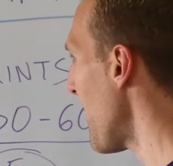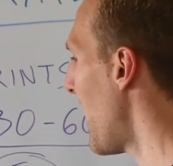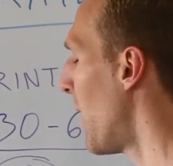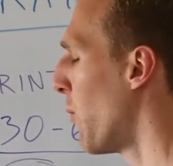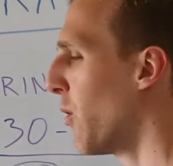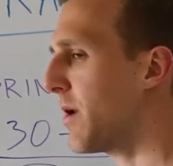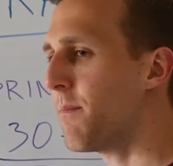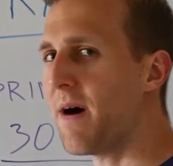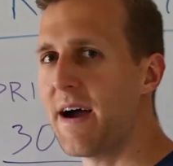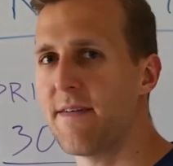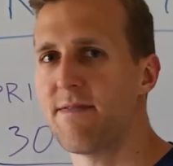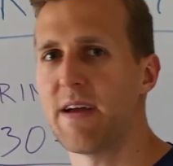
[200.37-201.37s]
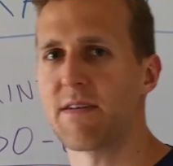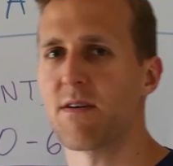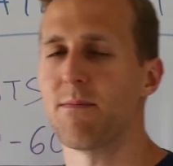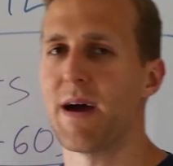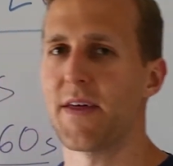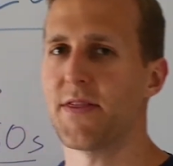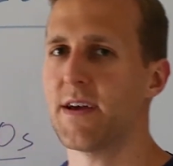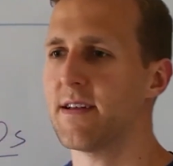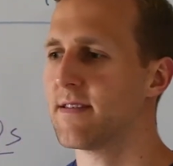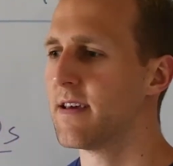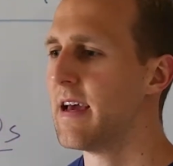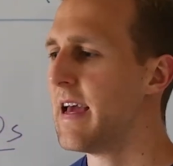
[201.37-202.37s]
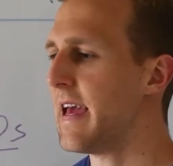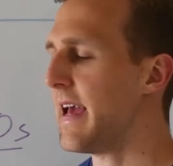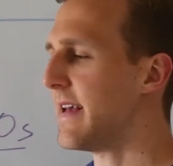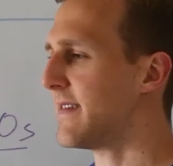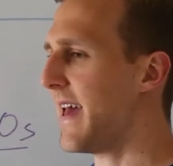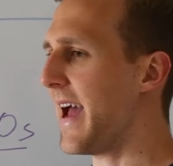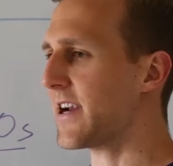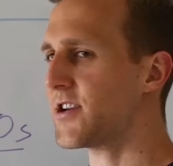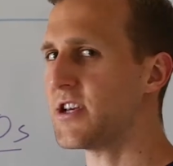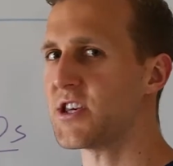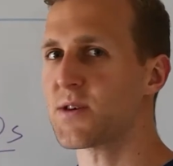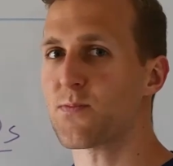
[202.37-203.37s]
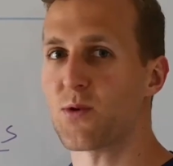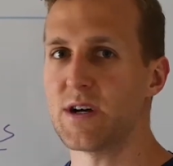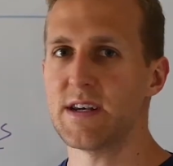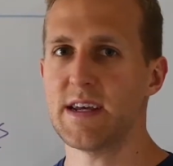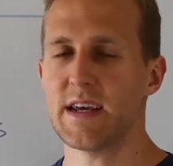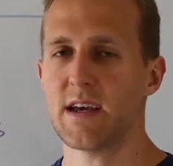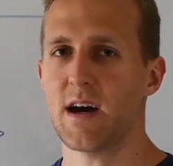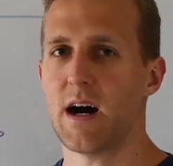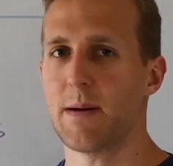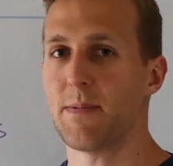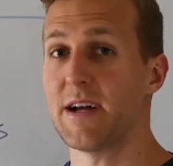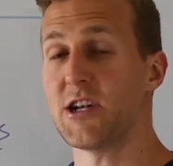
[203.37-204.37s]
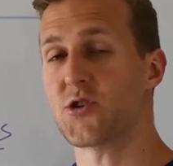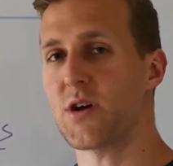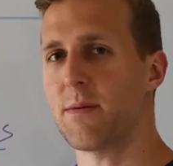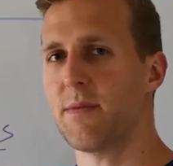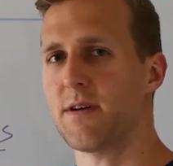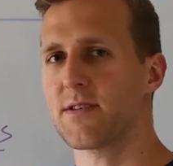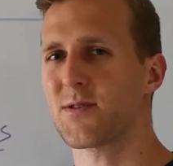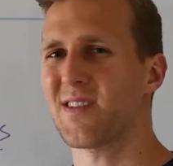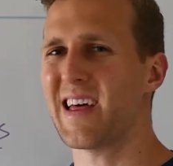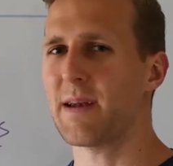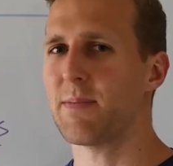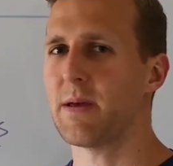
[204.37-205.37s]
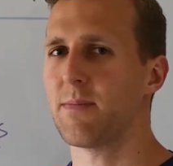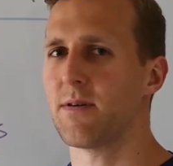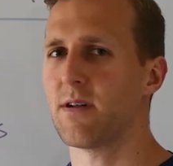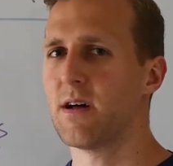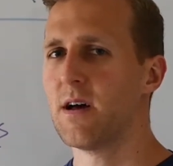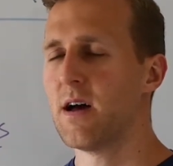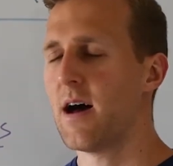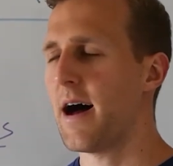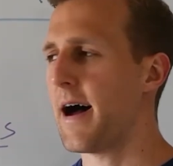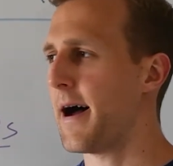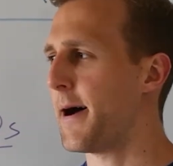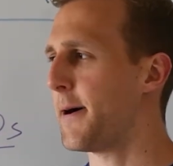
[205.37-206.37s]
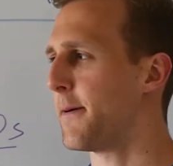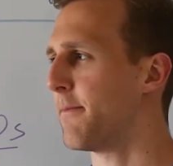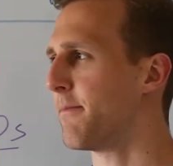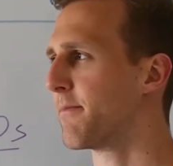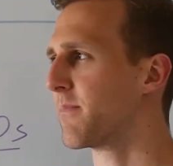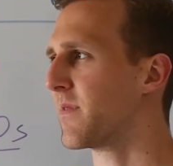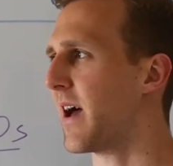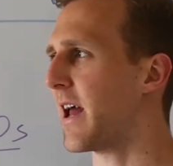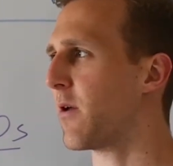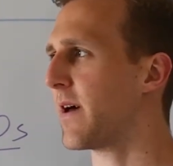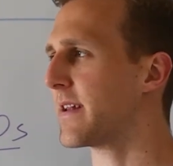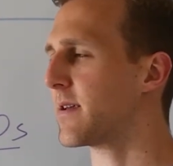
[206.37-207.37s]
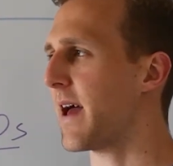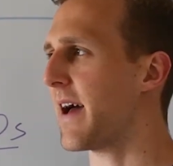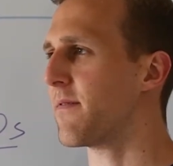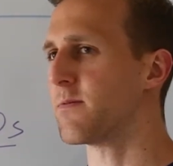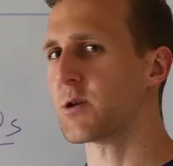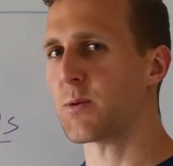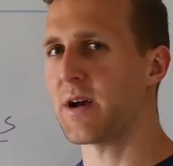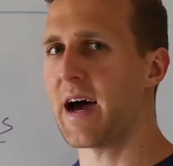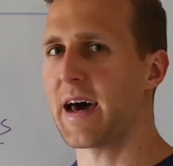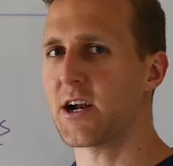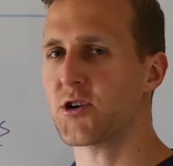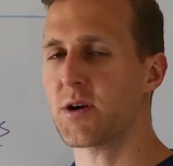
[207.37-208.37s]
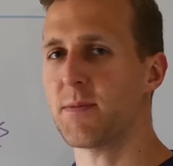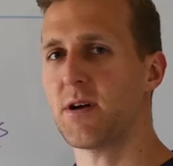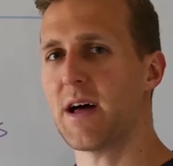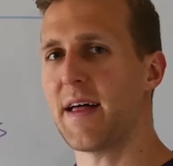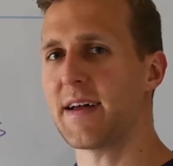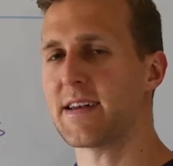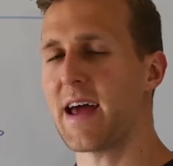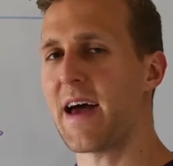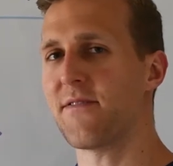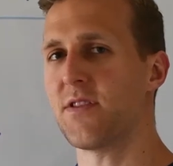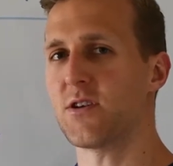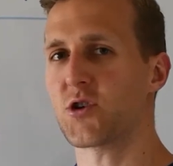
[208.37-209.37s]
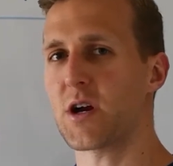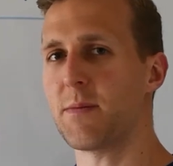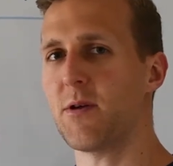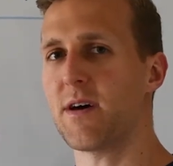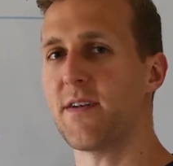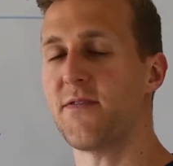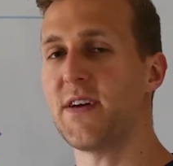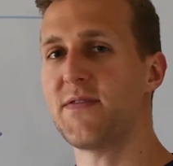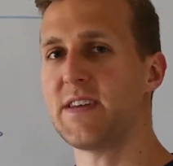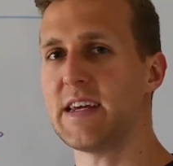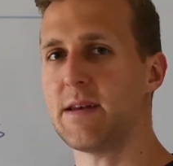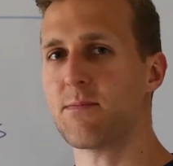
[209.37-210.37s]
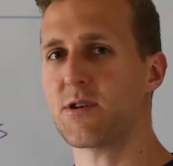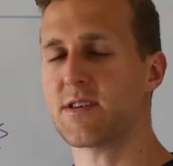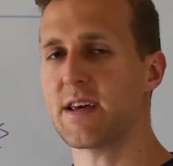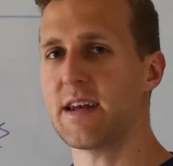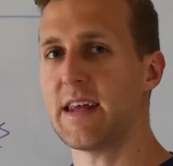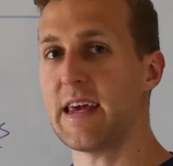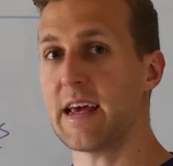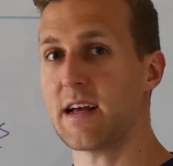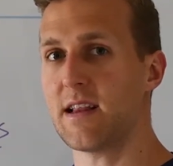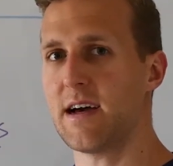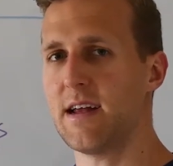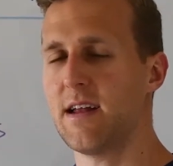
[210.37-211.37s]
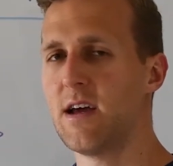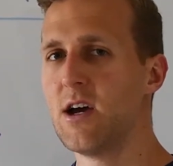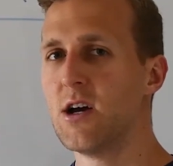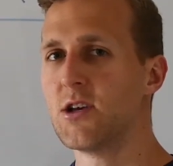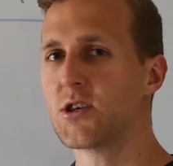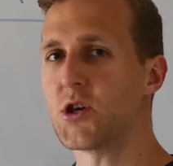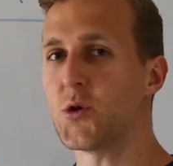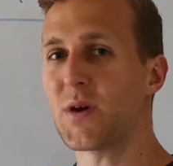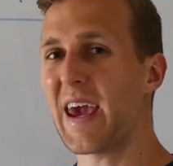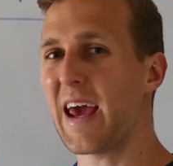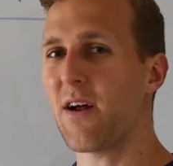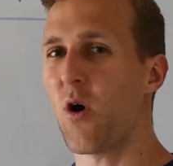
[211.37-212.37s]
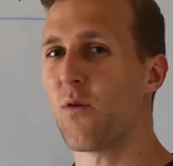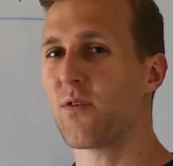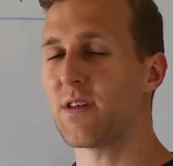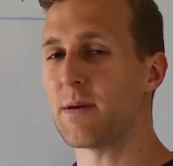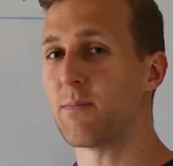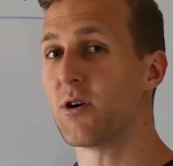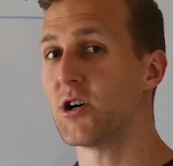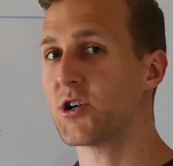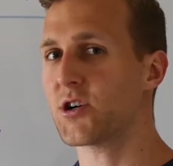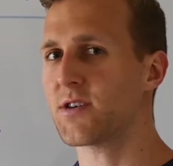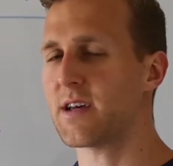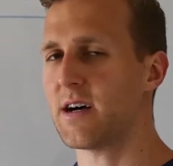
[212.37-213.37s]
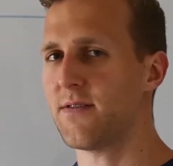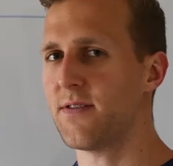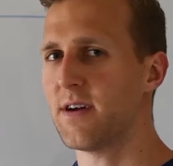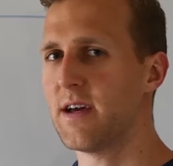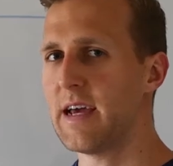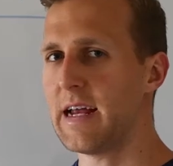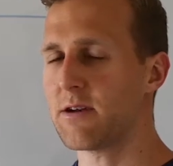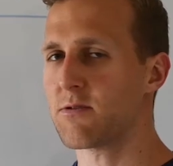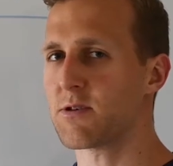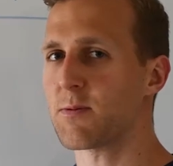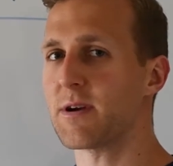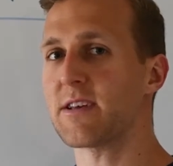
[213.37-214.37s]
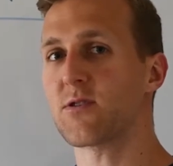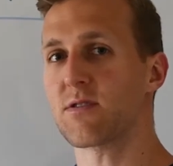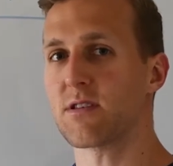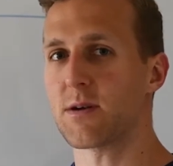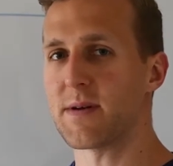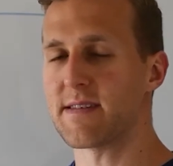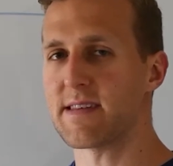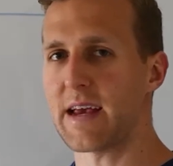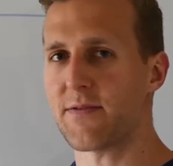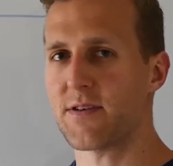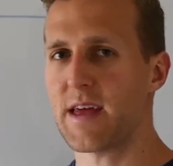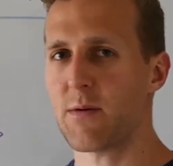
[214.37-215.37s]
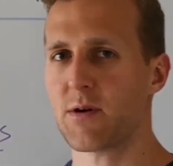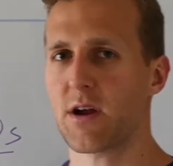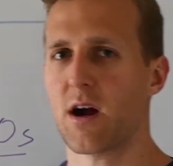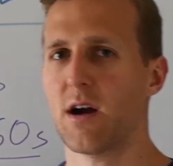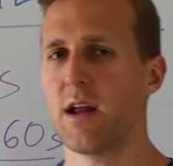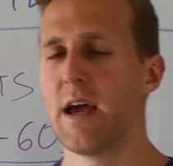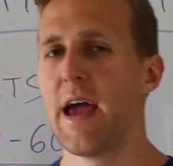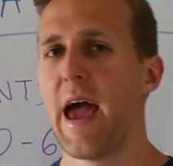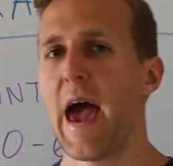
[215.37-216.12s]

One of my favorite methods is actually sprinting up a treadmill. So a lot of people, I don't like to have them sprint on a treadmill. I like to have the treadmill at a 15% incline, so you can't overly push yourself in terms of sprinting, so it's a little bit safer in that regard.